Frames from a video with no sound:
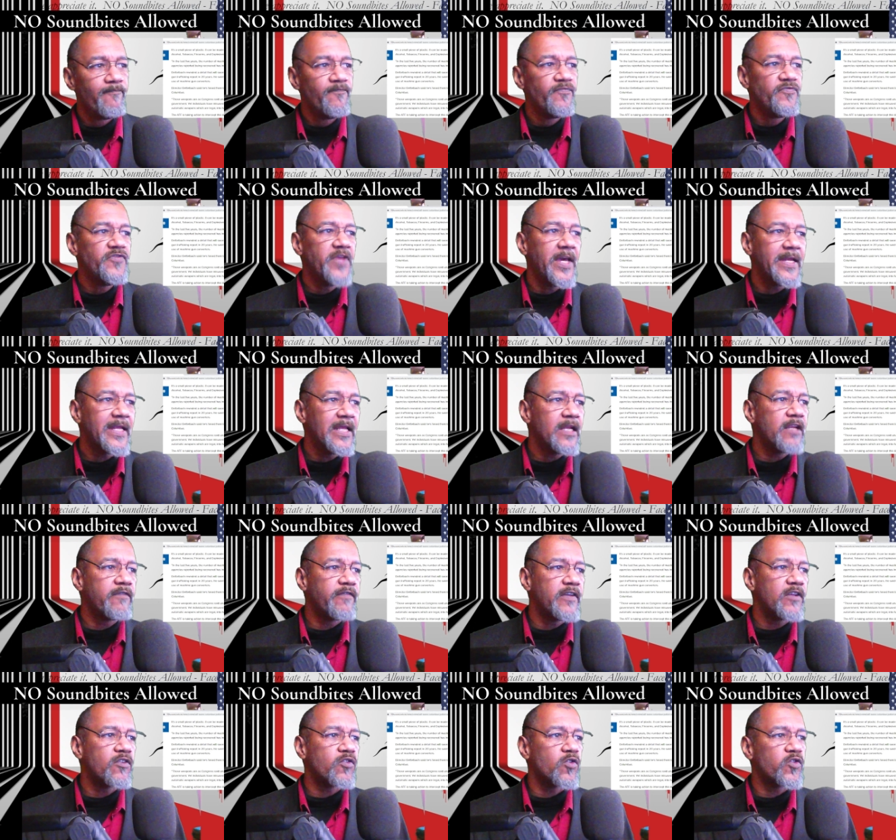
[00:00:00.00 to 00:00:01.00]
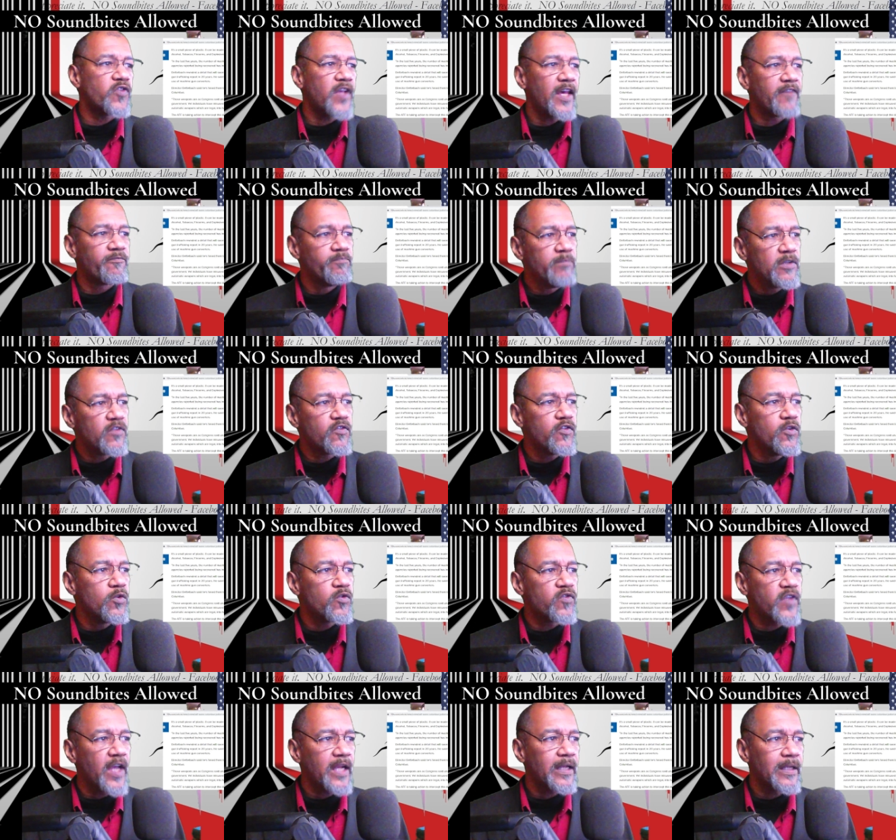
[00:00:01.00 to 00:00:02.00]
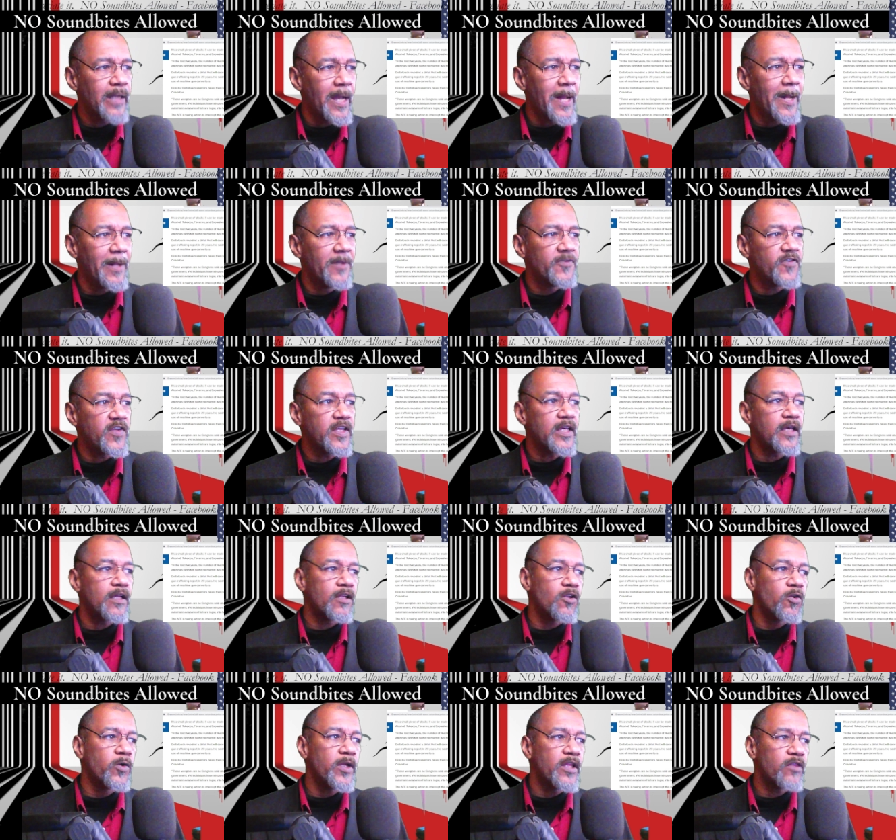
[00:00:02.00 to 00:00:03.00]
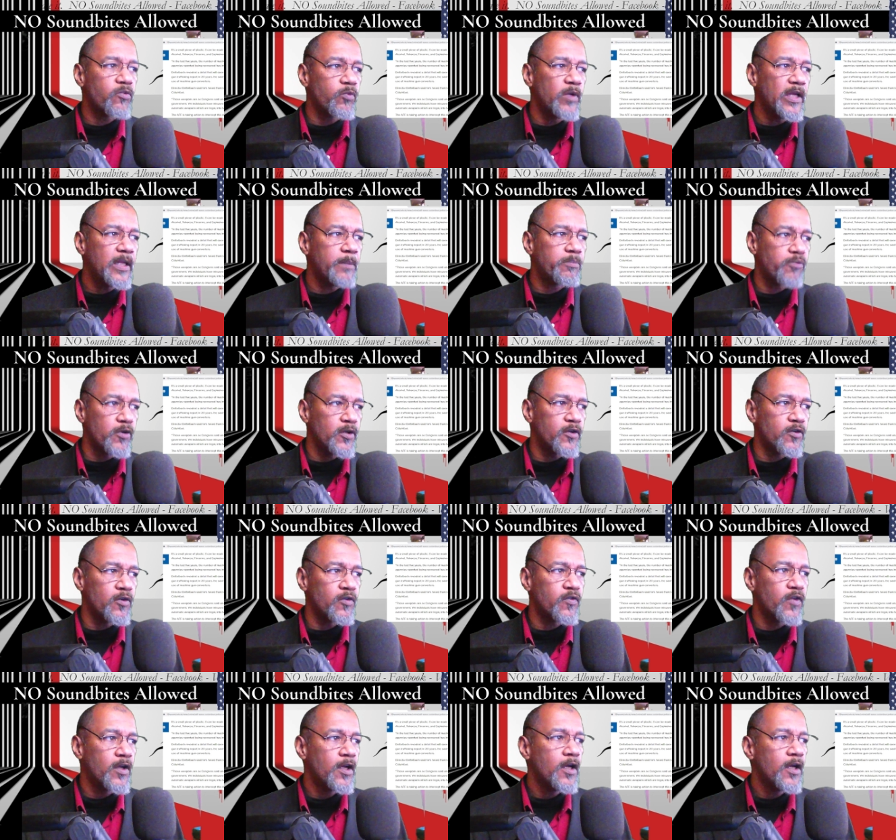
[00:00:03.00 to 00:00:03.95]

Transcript: Yet individuals have misused technology, including 3D printers,